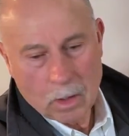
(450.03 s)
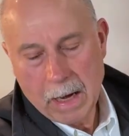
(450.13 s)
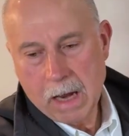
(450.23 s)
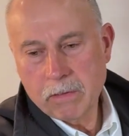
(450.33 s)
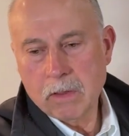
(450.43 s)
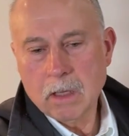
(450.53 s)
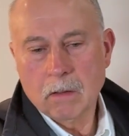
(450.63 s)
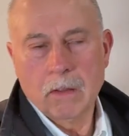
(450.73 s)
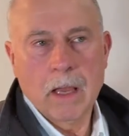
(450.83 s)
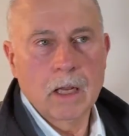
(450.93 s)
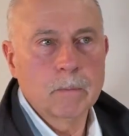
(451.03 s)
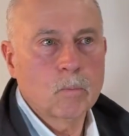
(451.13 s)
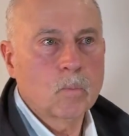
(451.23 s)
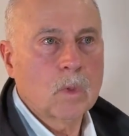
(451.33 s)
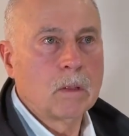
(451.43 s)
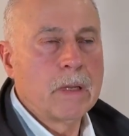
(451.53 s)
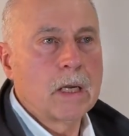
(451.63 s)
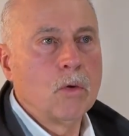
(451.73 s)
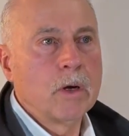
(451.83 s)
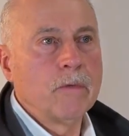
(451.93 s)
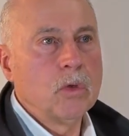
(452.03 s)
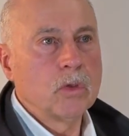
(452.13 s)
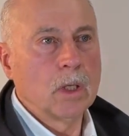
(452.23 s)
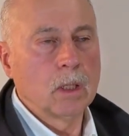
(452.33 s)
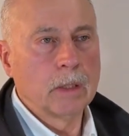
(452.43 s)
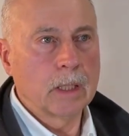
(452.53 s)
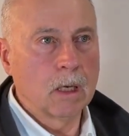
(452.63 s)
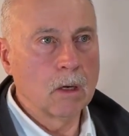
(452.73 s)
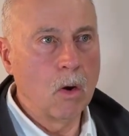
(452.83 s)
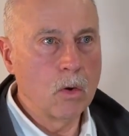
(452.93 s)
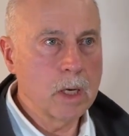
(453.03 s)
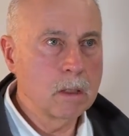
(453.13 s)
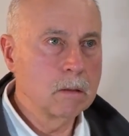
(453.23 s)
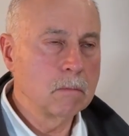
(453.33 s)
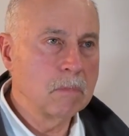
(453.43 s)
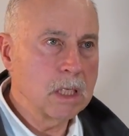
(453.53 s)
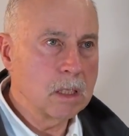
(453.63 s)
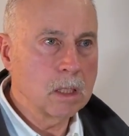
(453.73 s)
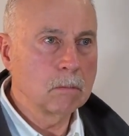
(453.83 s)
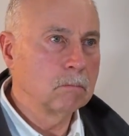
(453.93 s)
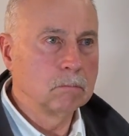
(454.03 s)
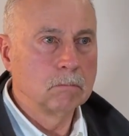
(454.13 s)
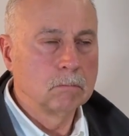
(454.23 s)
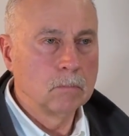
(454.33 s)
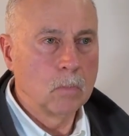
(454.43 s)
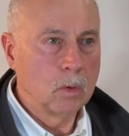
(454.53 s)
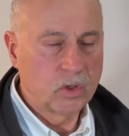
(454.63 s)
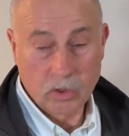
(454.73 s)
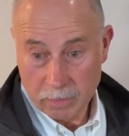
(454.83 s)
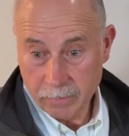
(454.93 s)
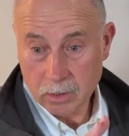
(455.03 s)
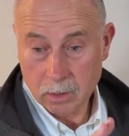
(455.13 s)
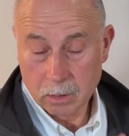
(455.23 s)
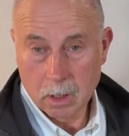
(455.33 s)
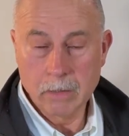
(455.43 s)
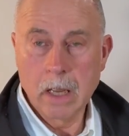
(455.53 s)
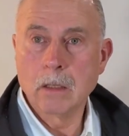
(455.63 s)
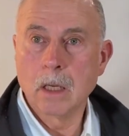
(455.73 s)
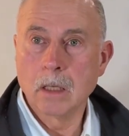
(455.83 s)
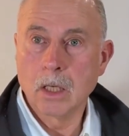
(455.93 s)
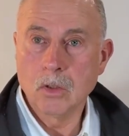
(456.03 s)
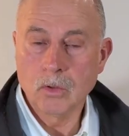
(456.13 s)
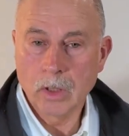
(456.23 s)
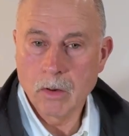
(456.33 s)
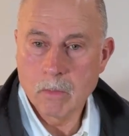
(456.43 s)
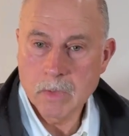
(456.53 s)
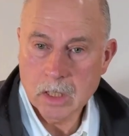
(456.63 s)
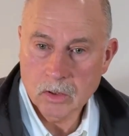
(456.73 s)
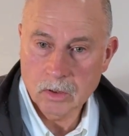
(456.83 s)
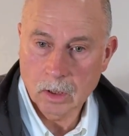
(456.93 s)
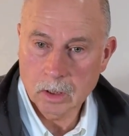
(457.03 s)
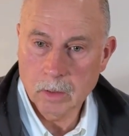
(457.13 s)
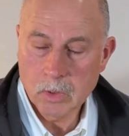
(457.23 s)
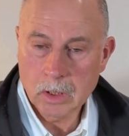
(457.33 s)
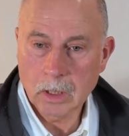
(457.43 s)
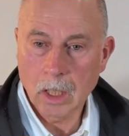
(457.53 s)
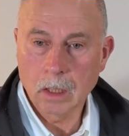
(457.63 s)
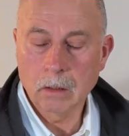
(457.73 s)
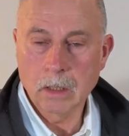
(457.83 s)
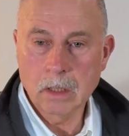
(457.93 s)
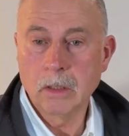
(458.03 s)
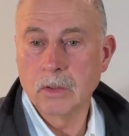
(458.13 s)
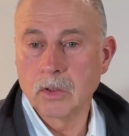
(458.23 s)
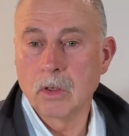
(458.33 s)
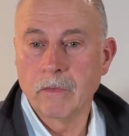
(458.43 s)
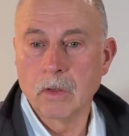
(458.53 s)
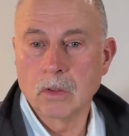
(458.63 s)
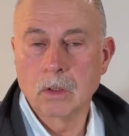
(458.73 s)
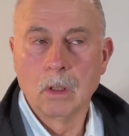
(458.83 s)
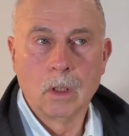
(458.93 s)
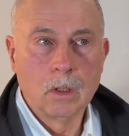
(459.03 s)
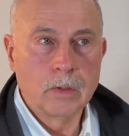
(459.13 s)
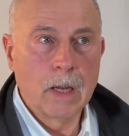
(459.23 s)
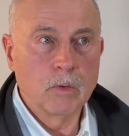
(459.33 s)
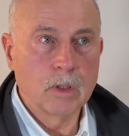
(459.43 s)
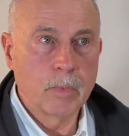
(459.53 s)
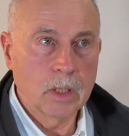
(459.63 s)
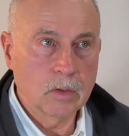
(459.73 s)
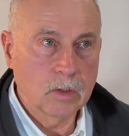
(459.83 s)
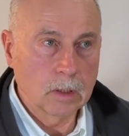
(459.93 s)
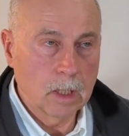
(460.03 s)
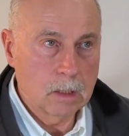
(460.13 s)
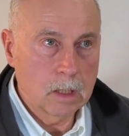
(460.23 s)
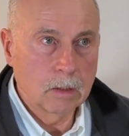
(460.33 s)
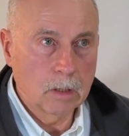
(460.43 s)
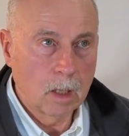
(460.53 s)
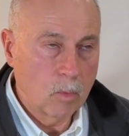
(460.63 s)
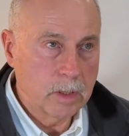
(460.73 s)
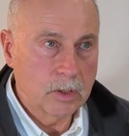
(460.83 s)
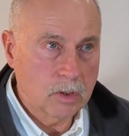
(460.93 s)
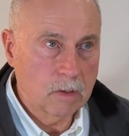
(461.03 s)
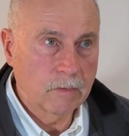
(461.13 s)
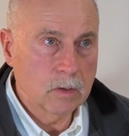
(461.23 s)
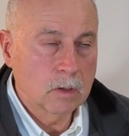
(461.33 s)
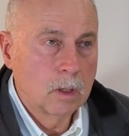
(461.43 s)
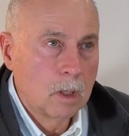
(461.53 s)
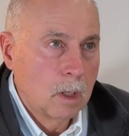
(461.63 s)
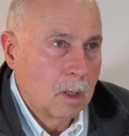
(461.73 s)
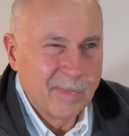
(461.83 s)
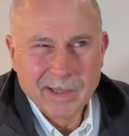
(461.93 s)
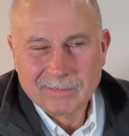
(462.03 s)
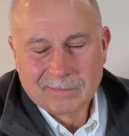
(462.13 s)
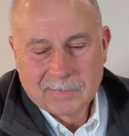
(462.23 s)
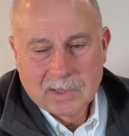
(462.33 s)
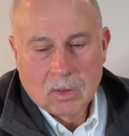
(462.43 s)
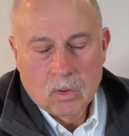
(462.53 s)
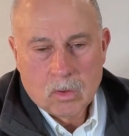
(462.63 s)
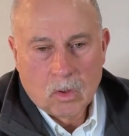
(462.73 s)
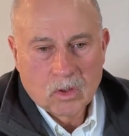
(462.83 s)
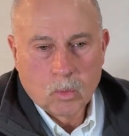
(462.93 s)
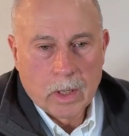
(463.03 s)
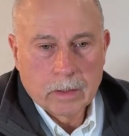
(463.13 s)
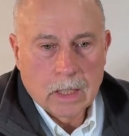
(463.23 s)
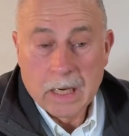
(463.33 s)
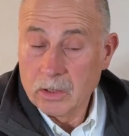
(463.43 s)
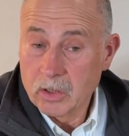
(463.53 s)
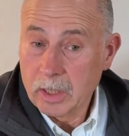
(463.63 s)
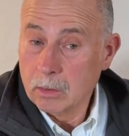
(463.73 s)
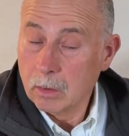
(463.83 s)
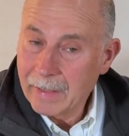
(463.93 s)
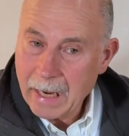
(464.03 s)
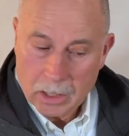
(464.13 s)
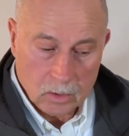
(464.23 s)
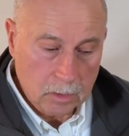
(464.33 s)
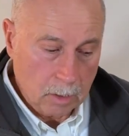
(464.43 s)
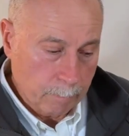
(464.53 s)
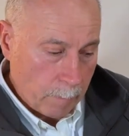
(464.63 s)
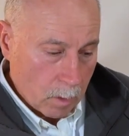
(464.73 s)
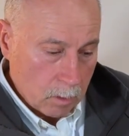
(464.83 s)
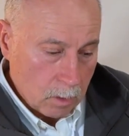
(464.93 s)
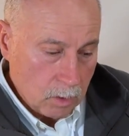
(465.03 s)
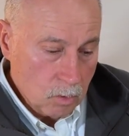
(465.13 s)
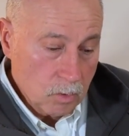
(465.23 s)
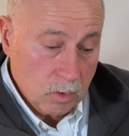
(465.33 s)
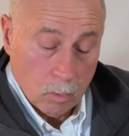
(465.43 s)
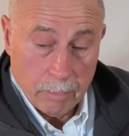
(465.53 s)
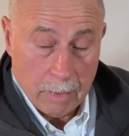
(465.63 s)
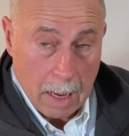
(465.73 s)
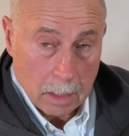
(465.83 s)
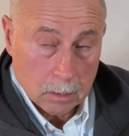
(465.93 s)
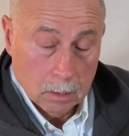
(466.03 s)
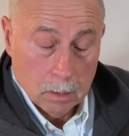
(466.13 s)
I think that they could have used a coded, meaning surface, and then use other means to communicate they need to surface. So that was the biggest thing. They needed to tell them when to surface. But who knows what kind of signal they actually used with that.